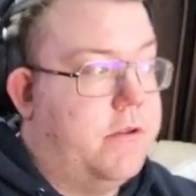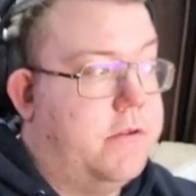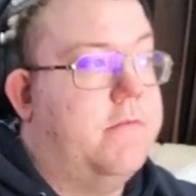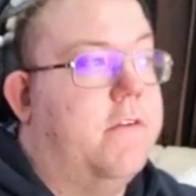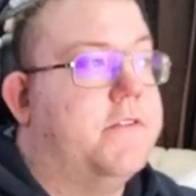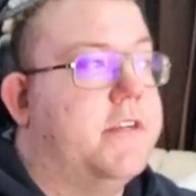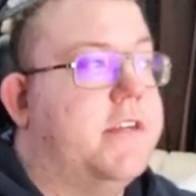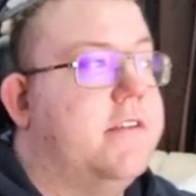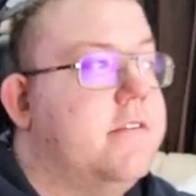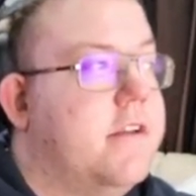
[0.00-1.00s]
obviously
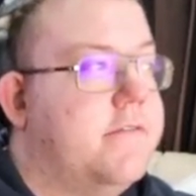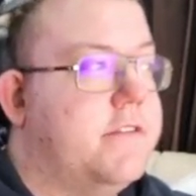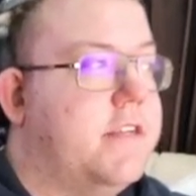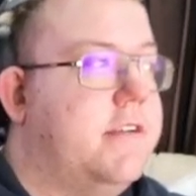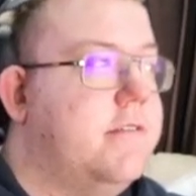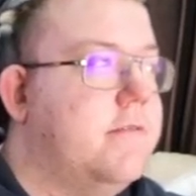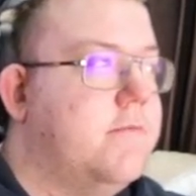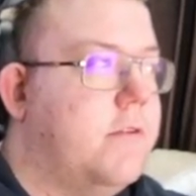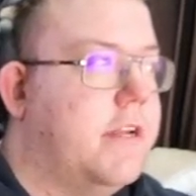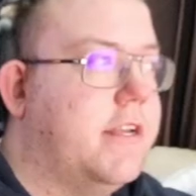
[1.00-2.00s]
have seen and
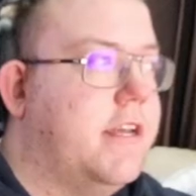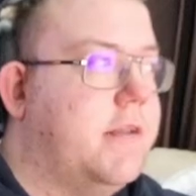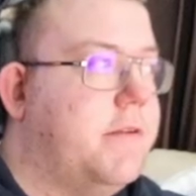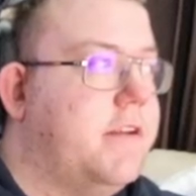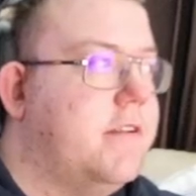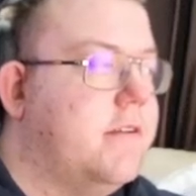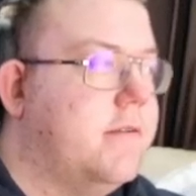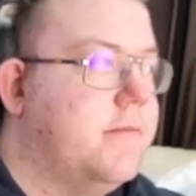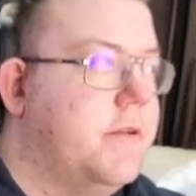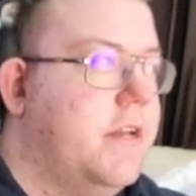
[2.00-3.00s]
like in anime, and
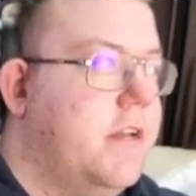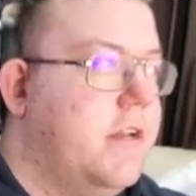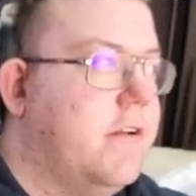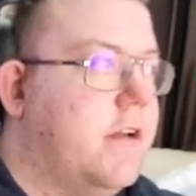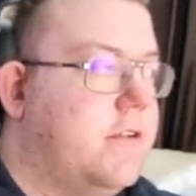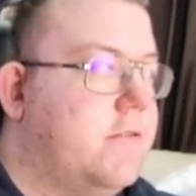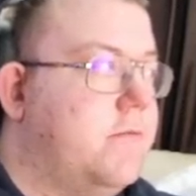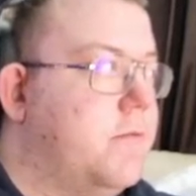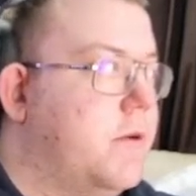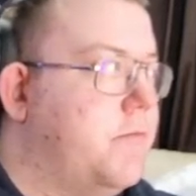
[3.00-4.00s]
I do
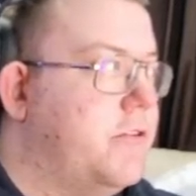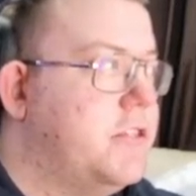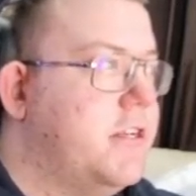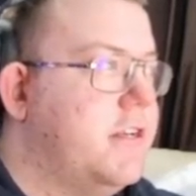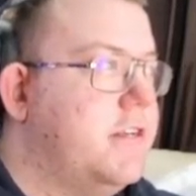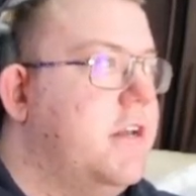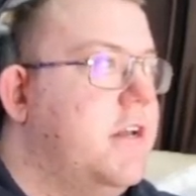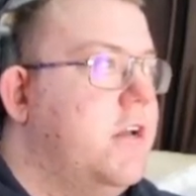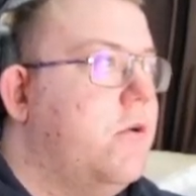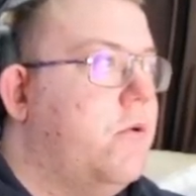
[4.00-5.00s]
appreciate,
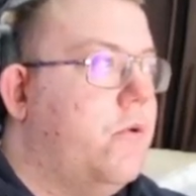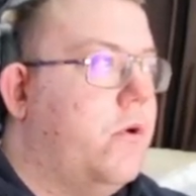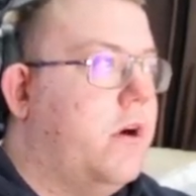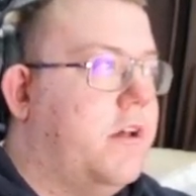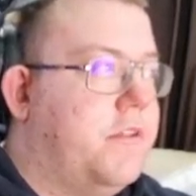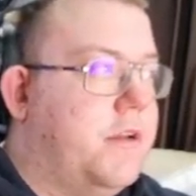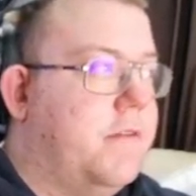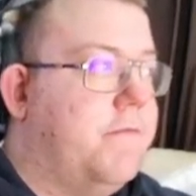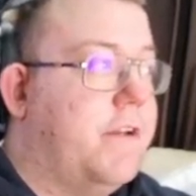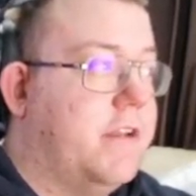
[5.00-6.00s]
or are the
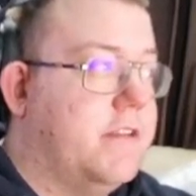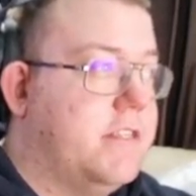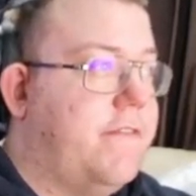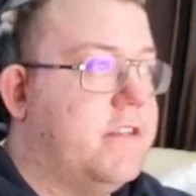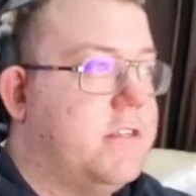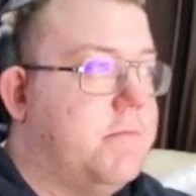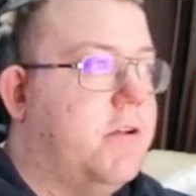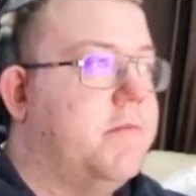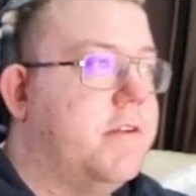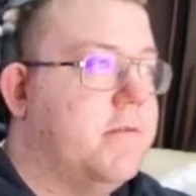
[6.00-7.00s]
figure itself has to blow
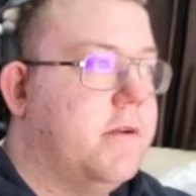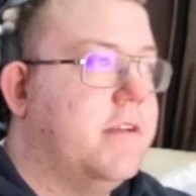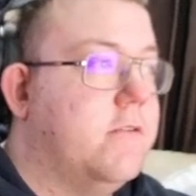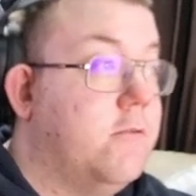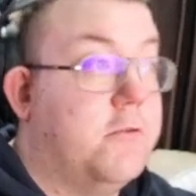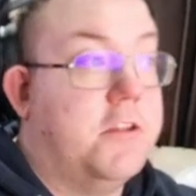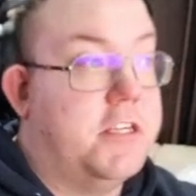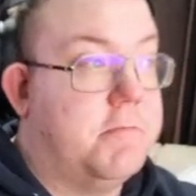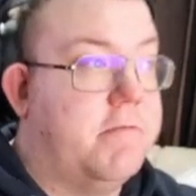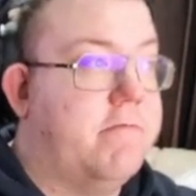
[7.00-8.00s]
me away, or there's
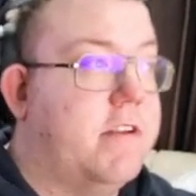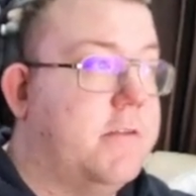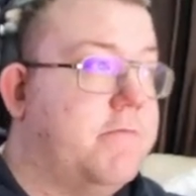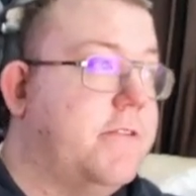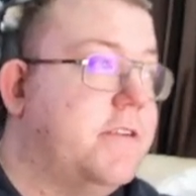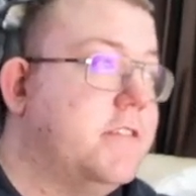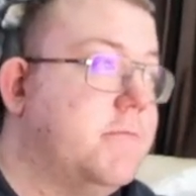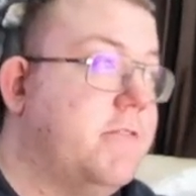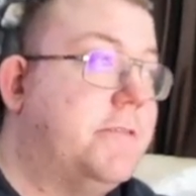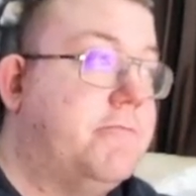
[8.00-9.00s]
to be a really good price. The
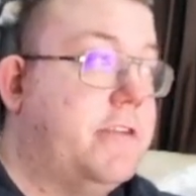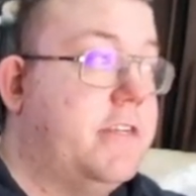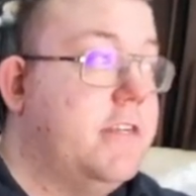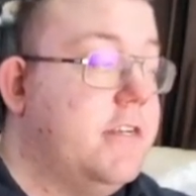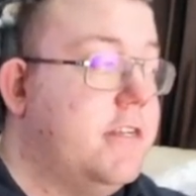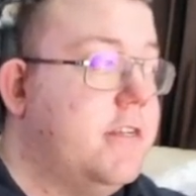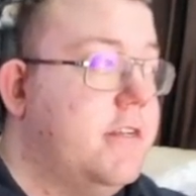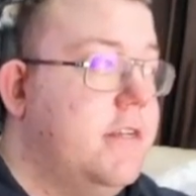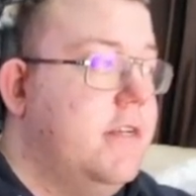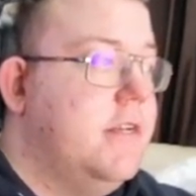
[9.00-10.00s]
price is pretty good,
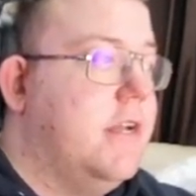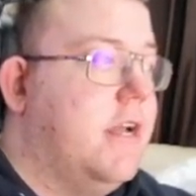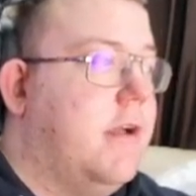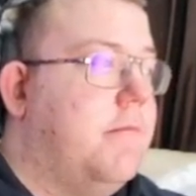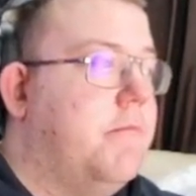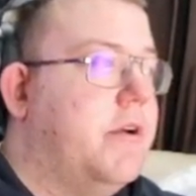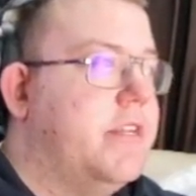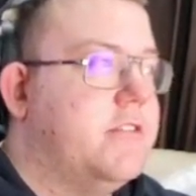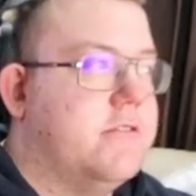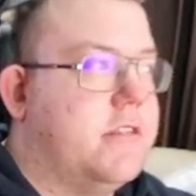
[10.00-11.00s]
but
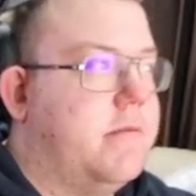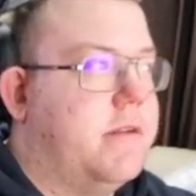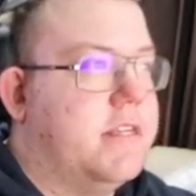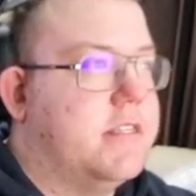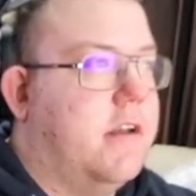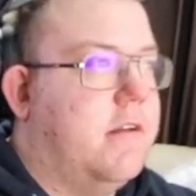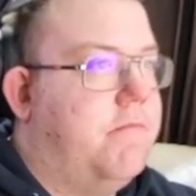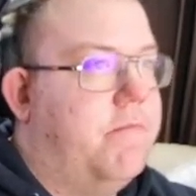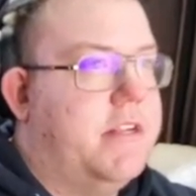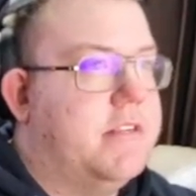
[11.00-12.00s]
it's not something that's
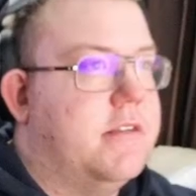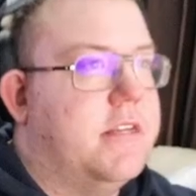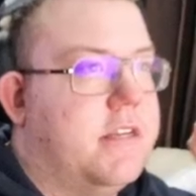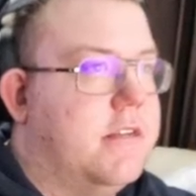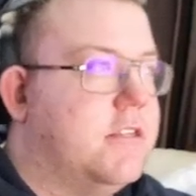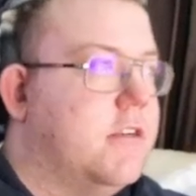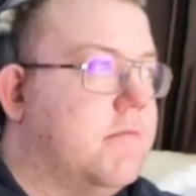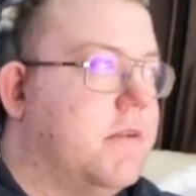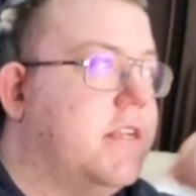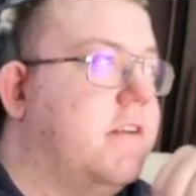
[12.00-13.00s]
I'm instantly gonna chuck
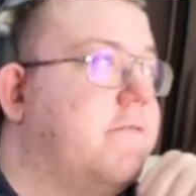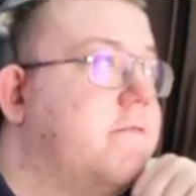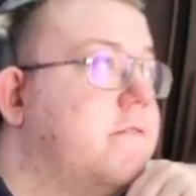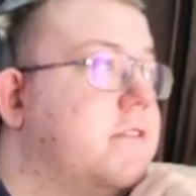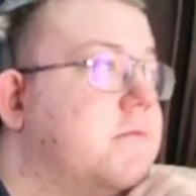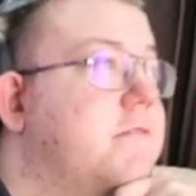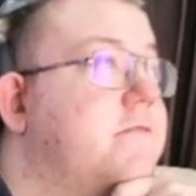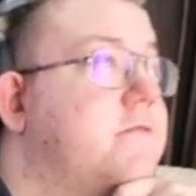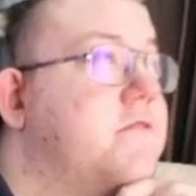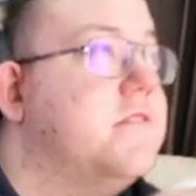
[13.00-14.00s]
money down for this one,
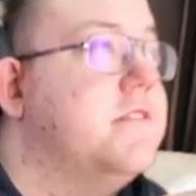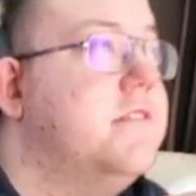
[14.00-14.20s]
unfortunately.